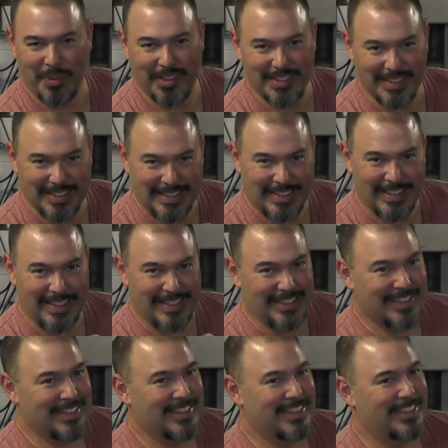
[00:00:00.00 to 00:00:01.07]
was,
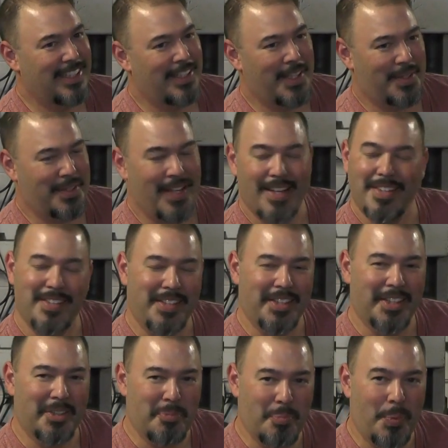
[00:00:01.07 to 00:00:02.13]
I like the
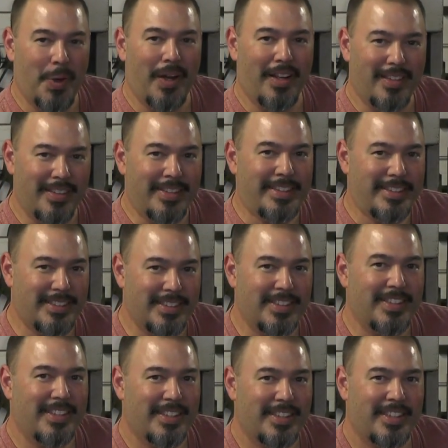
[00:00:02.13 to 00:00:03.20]
idea, but
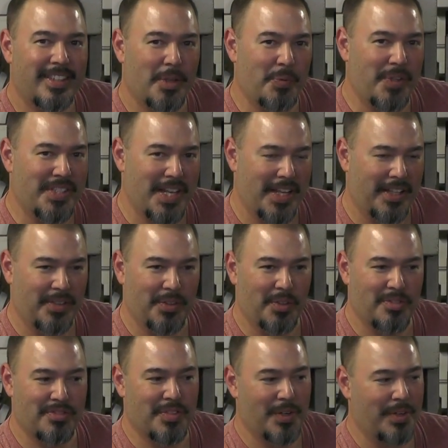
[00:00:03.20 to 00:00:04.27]
can we take it a
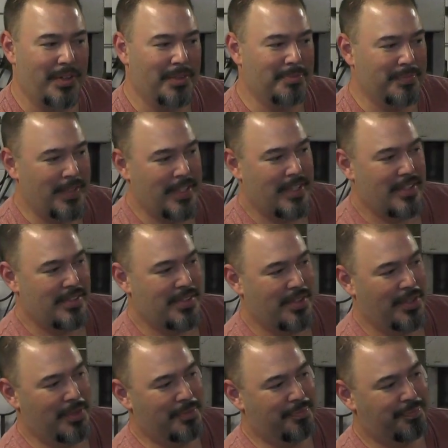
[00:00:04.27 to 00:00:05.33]
little further?
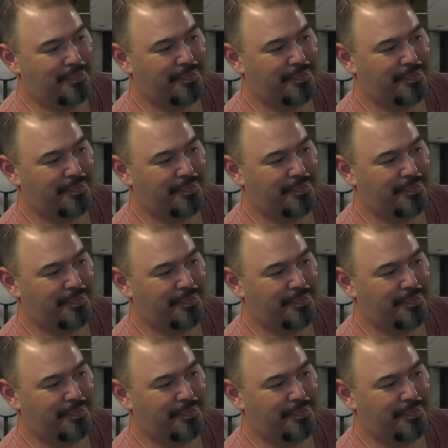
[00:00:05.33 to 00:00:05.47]
So